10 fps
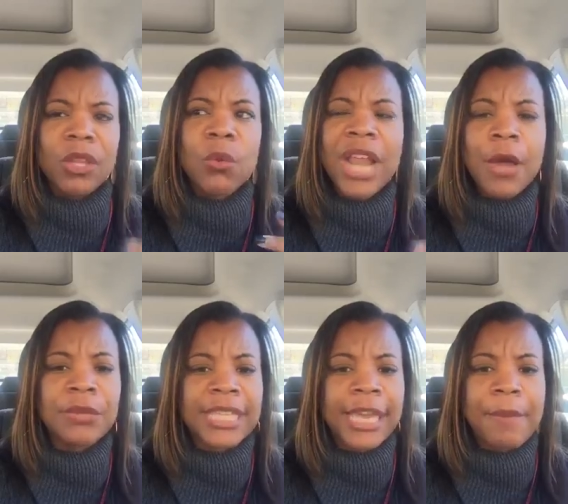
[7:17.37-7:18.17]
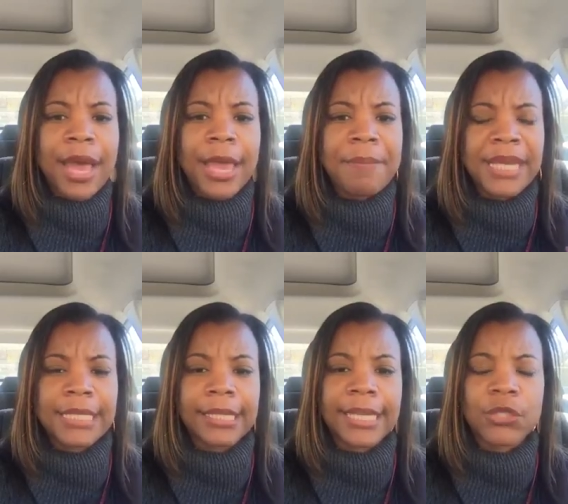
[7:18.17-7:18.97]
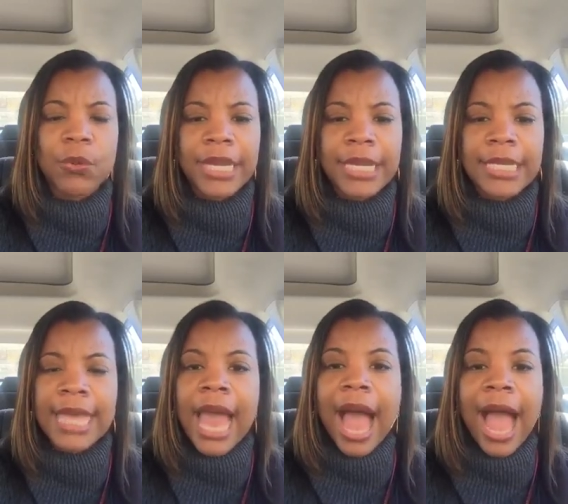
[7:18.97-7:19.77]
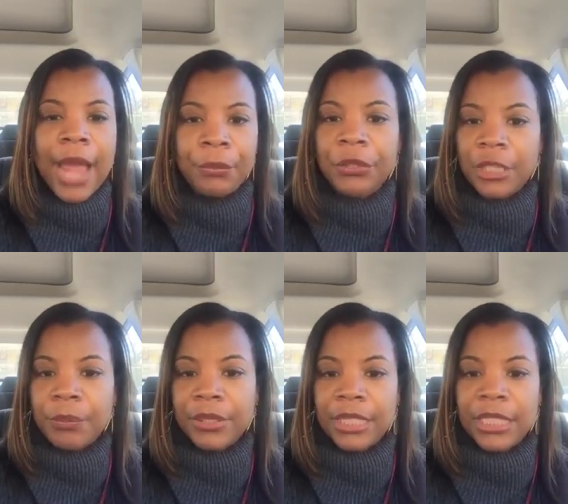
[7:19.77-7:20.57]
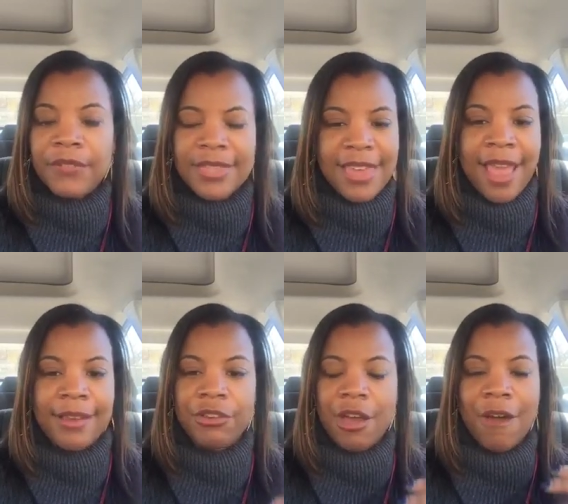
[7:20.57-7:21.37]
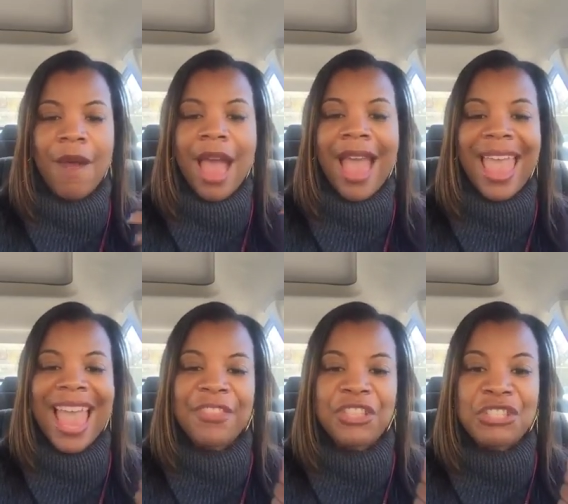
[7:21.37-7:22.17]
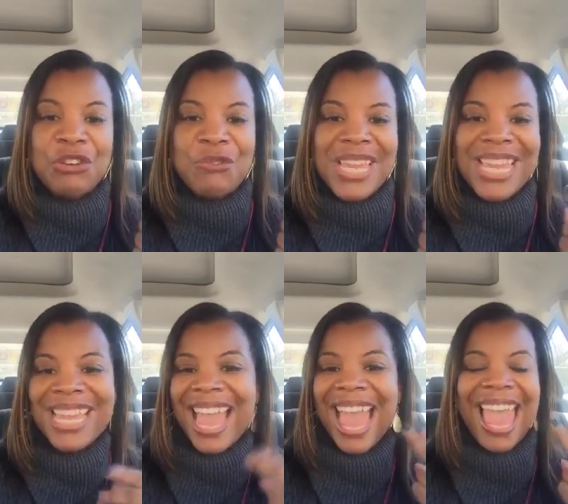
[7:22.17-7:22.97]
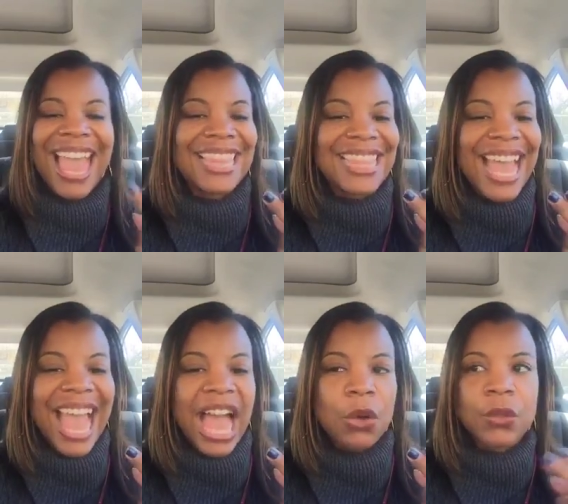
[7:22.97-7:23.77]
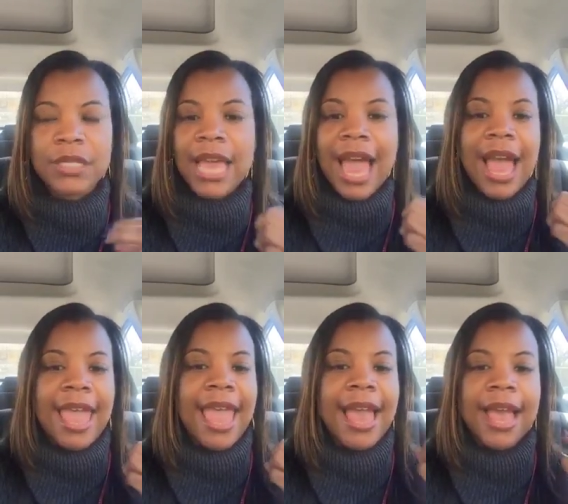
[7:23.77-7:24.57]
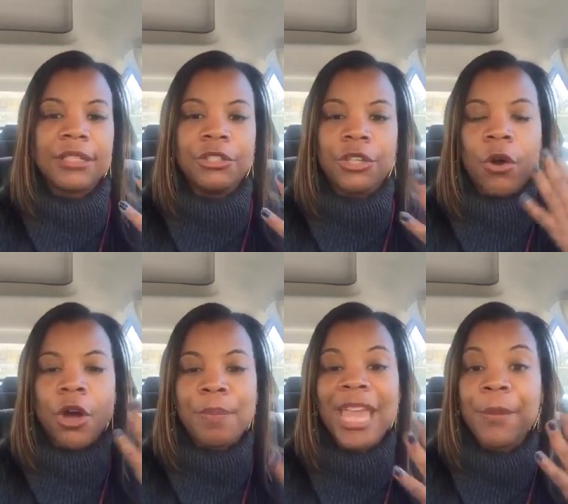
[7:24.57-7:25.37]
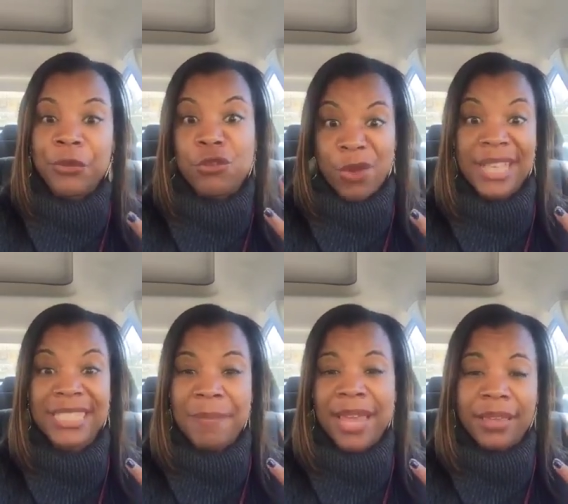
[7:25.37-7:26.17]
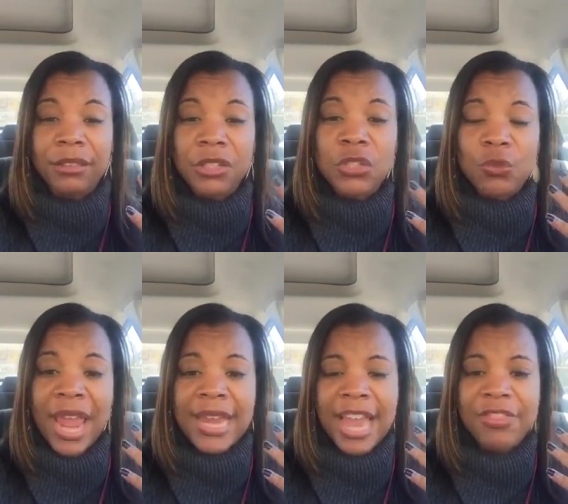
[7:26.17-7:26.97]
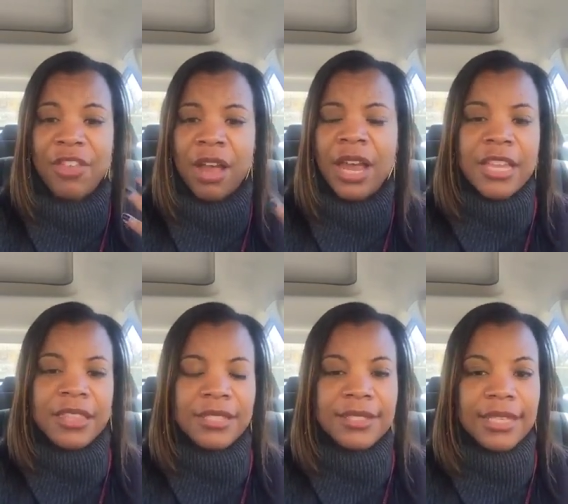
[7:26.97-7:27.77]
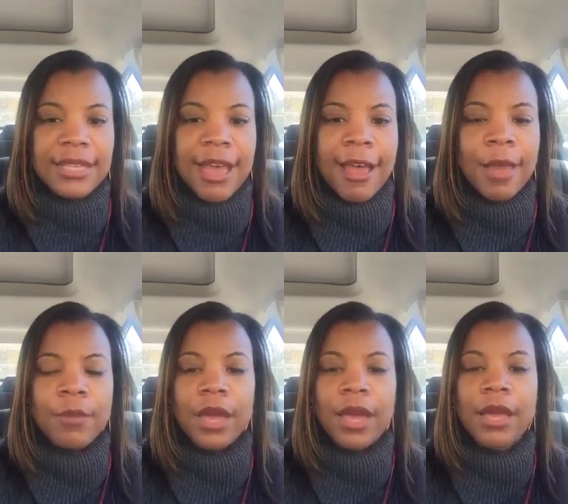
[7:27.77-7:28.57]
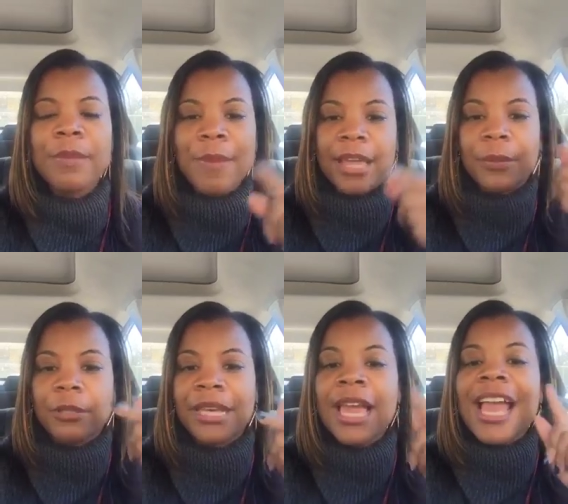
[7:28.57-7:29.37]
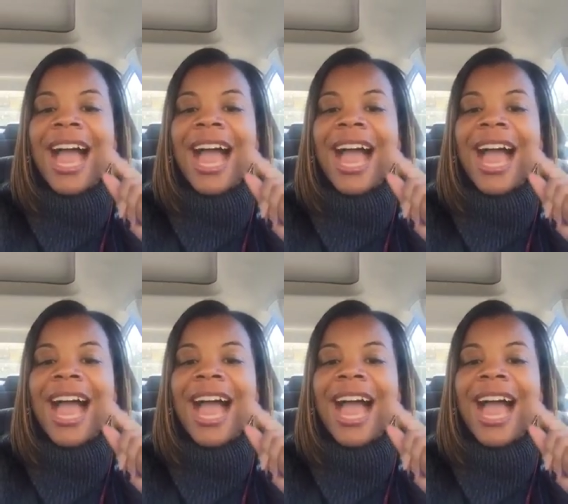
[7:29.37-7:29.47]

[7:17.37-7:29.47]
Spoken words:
When I was in my mid to late 20s, I really believed that, I had the degree, I had the house, I had, on paper, the resume that looked right. And I thought, this is the time. Let me back up a little bit.